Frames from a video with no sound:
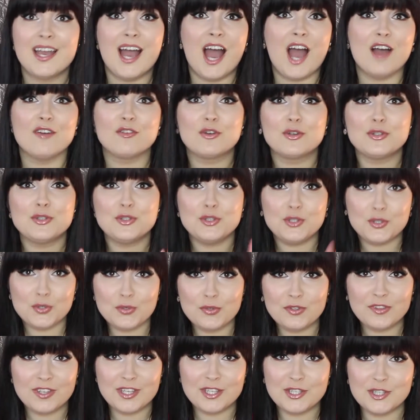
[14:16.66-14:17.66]
I've got two
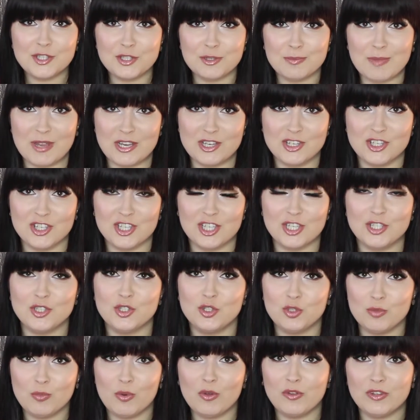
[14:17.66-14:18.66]
more things to
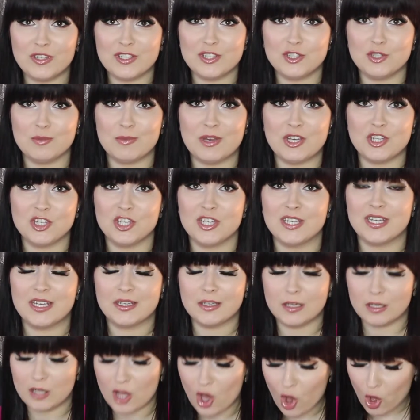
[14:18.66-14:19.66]
mention,
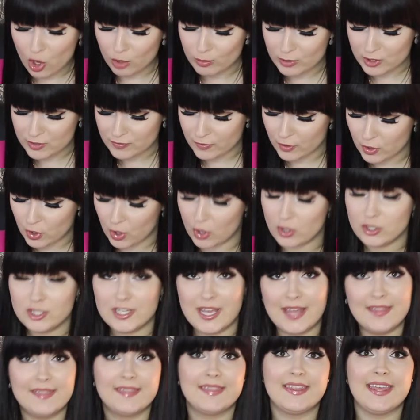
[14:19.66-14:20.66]
and I almost
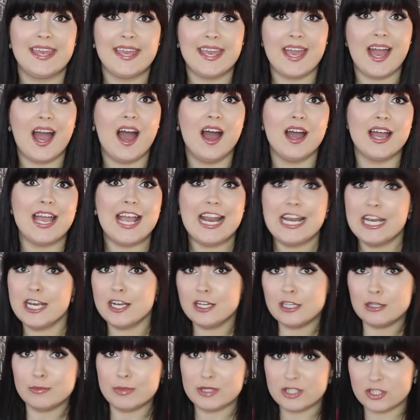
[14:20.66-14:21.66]
forgot, and they are a
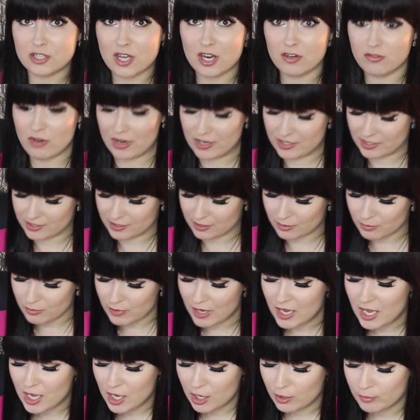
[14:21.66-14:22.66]
little bit random,
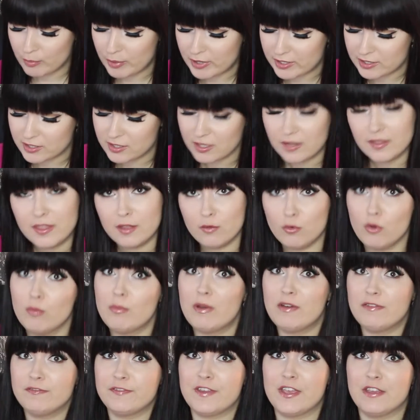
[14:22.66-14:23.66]
but they were
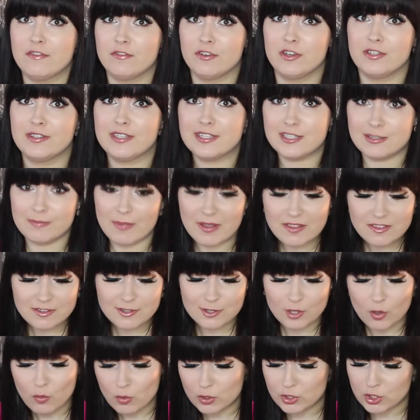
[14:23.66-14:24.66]
my favorite this month,
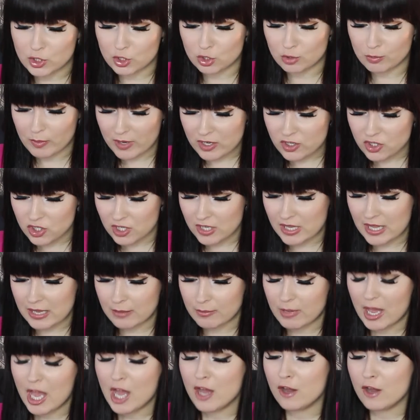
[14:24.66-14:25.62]
so I wanted to mention them.